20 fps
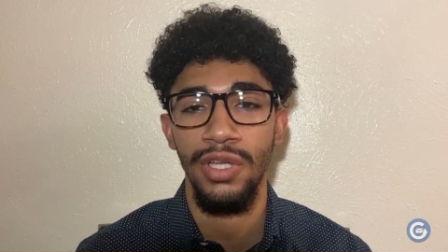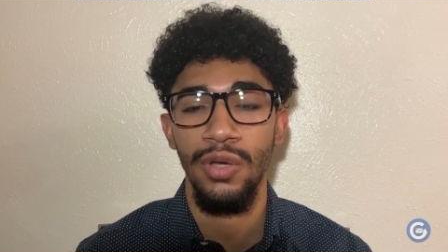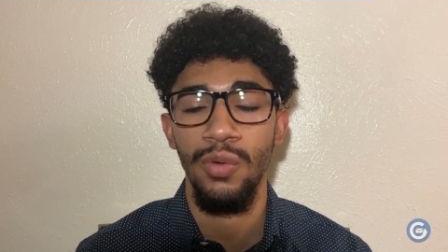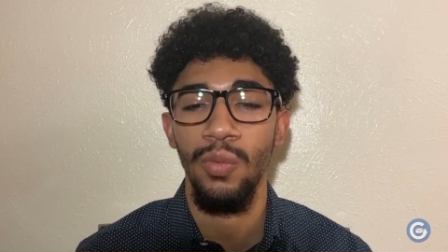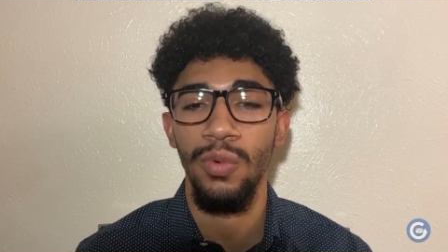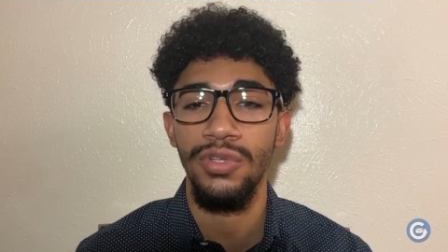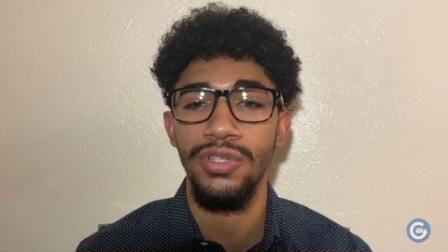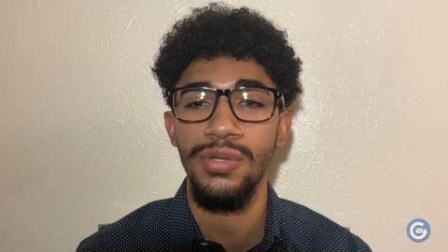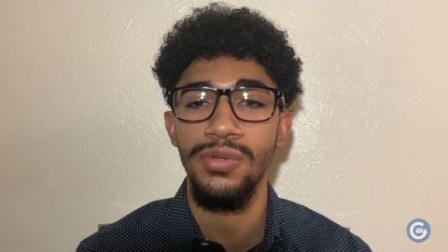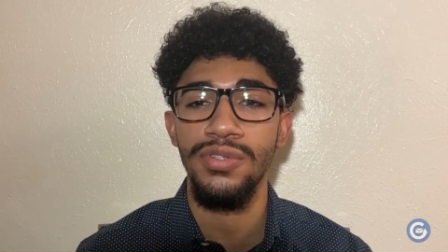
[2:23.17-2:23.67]

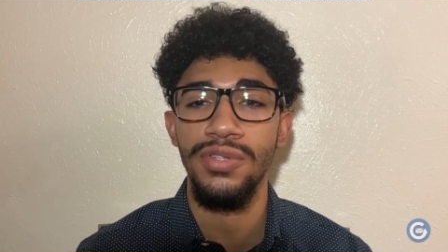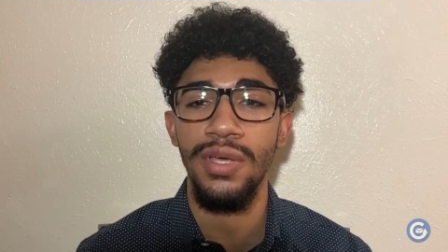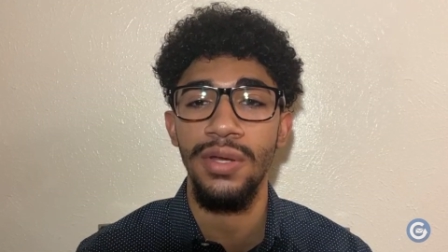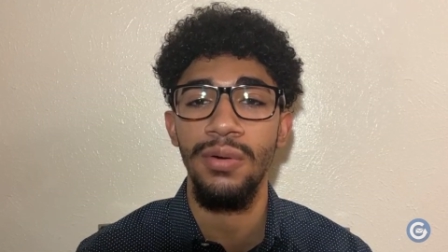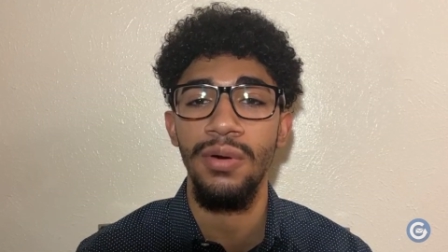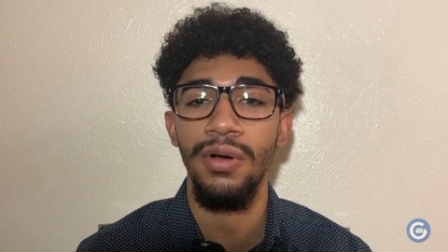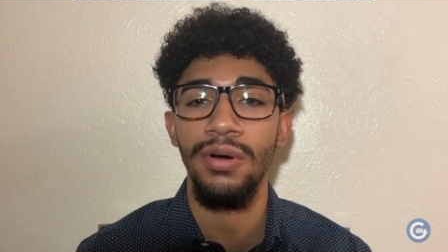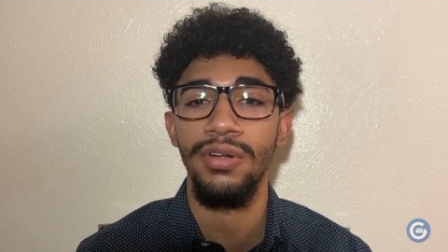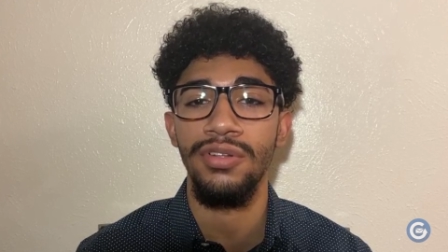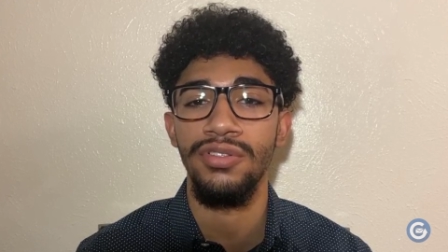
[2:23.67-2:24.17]
Once you settle
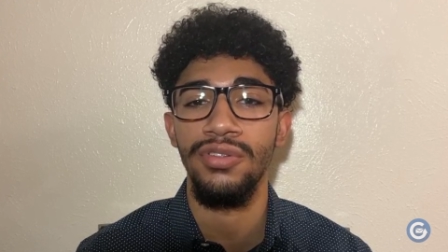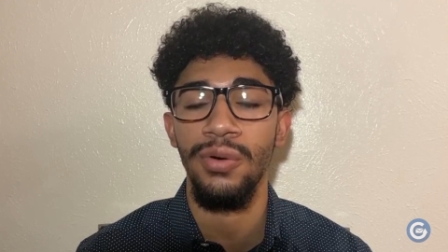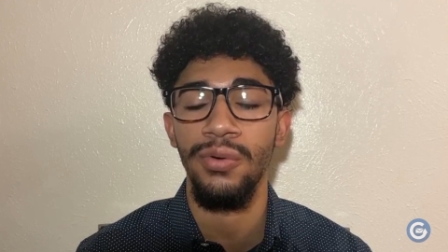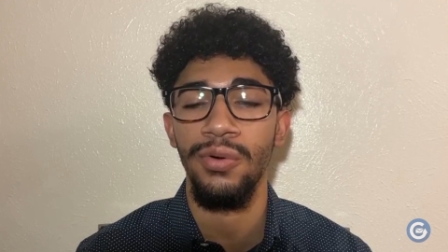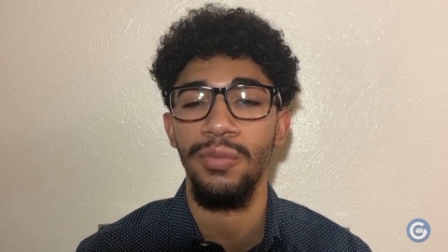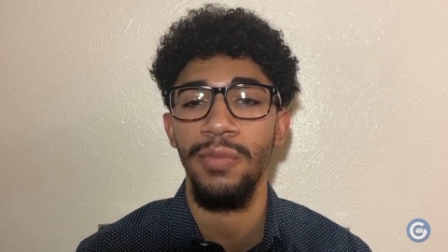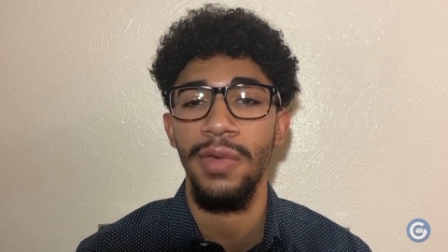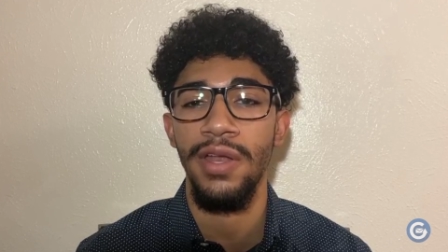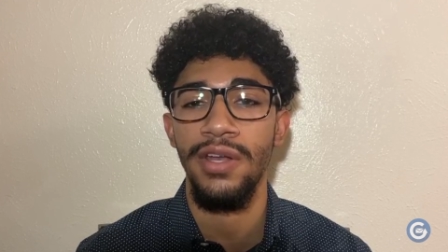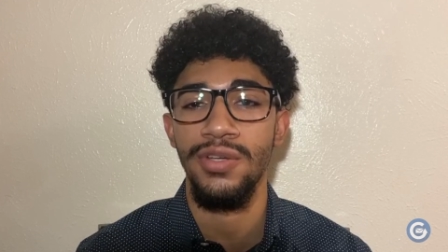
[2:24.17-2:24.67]
on a
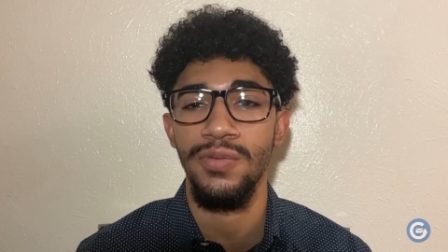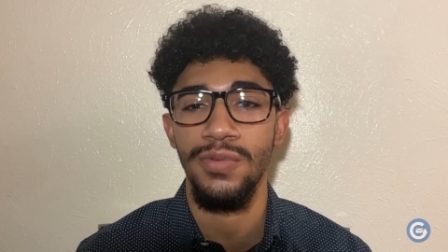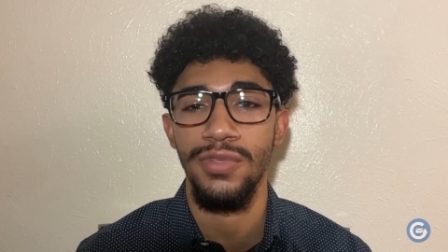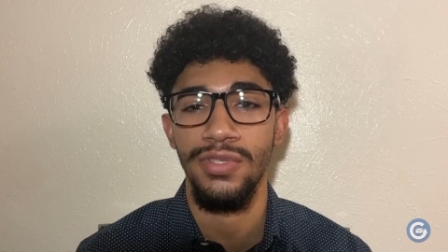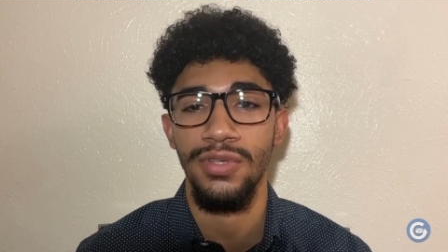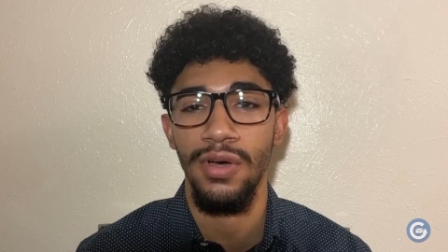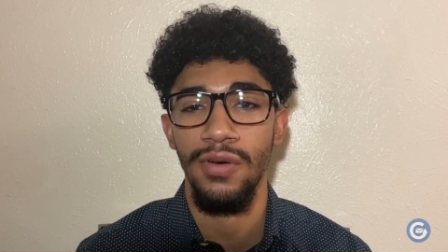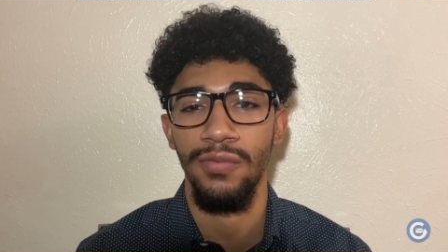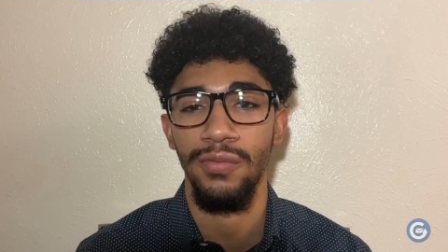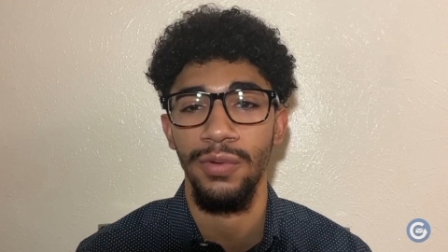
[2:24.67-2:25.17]
donor management
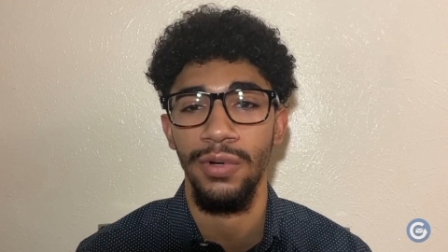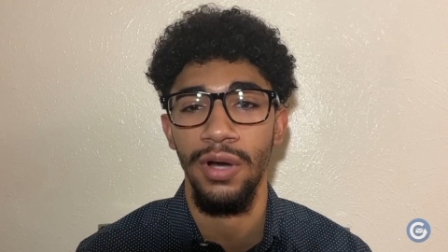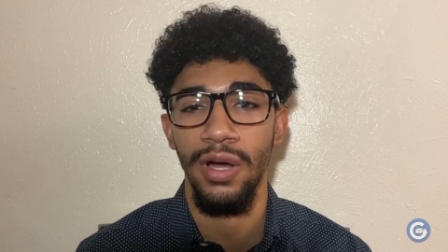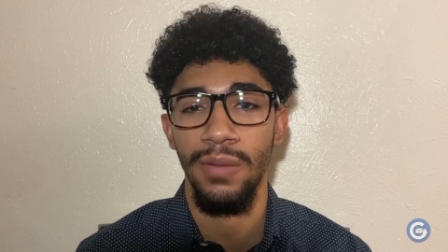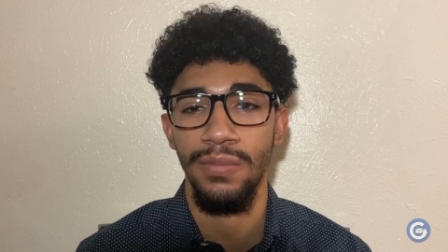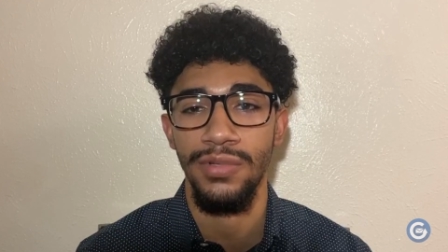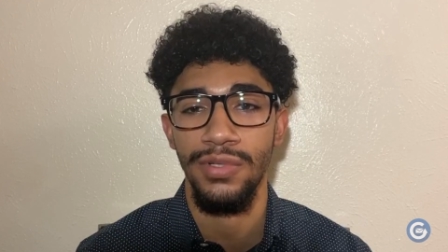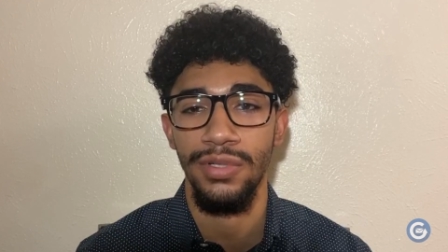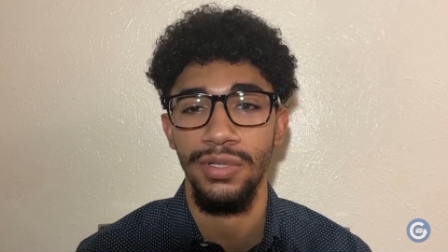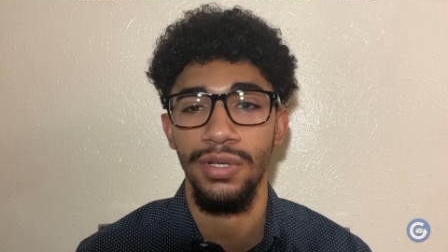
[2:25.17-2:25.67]
software
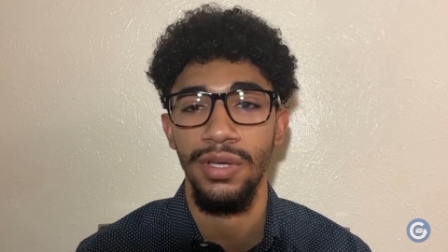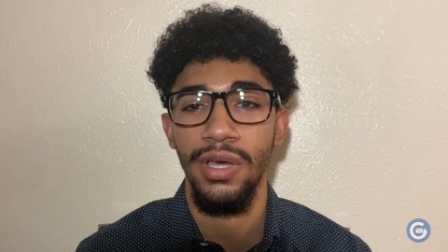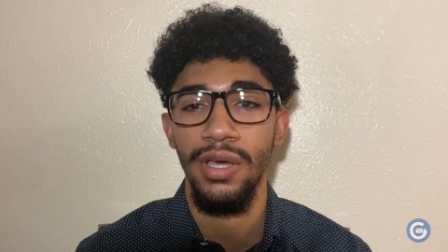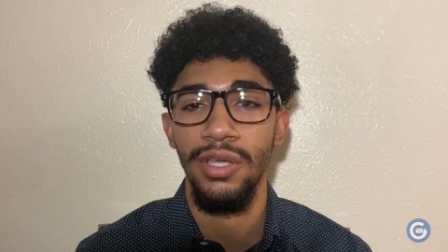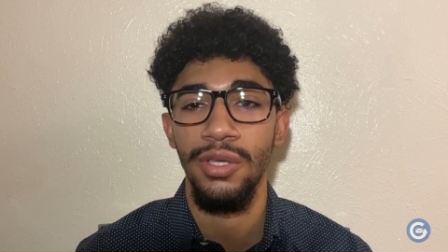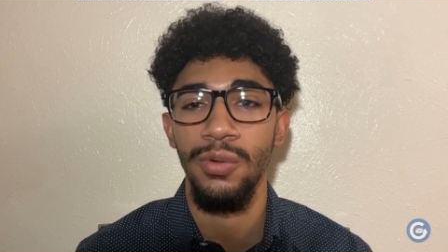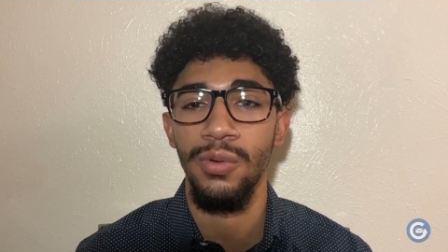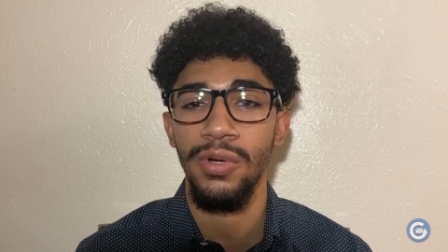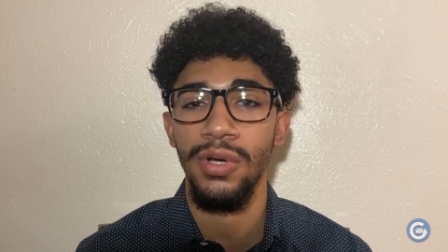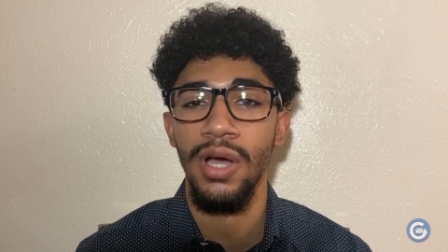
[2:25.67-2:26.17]
option,
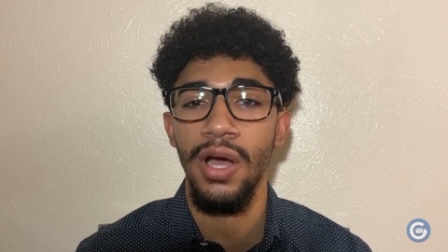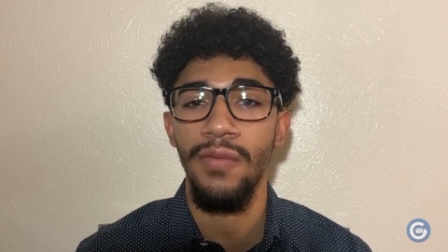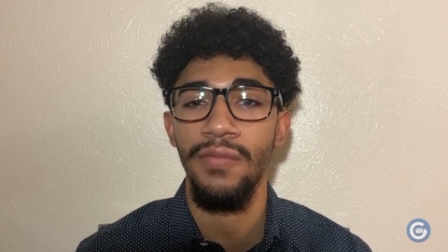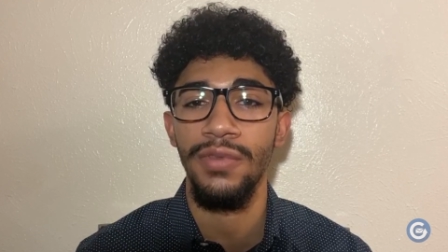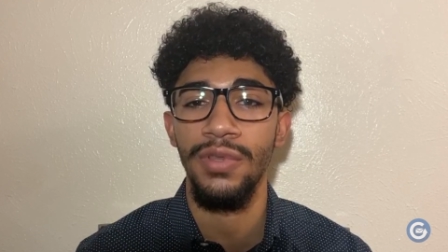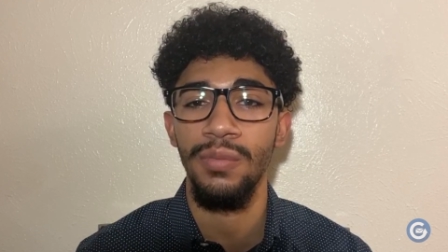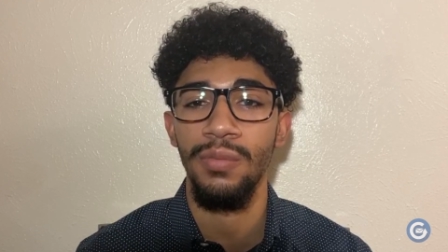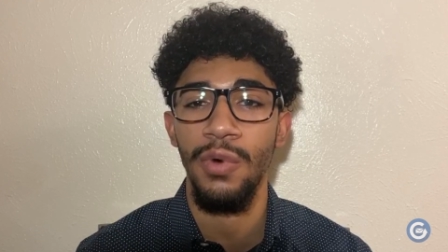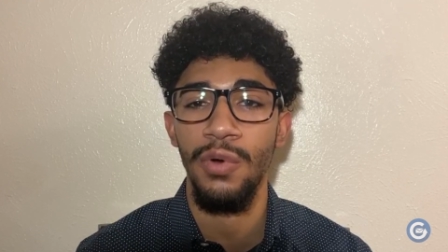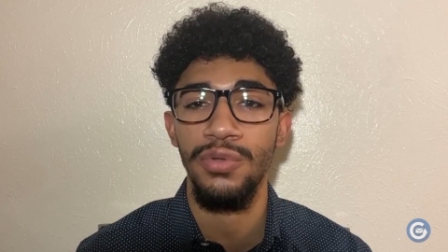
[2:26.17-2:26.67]
you'll uncover
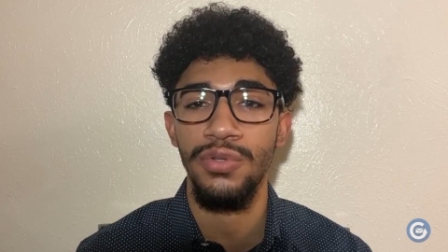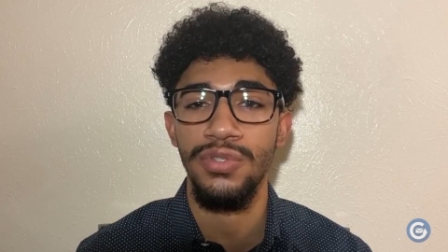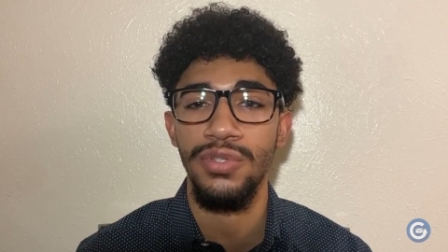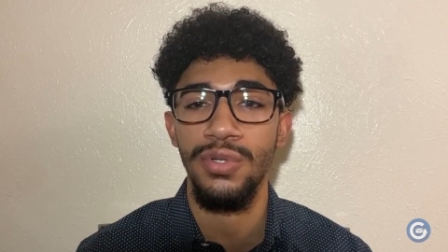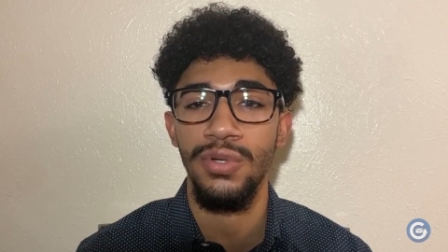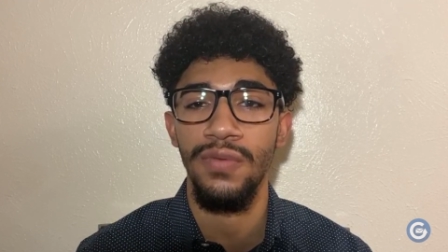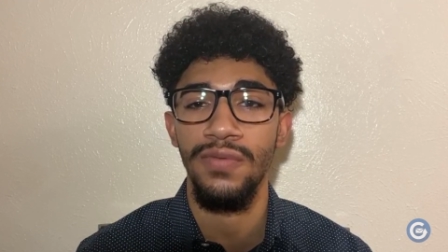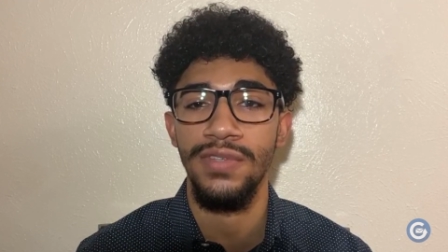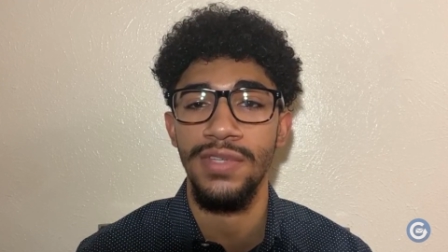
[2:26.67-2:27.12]
the multitude of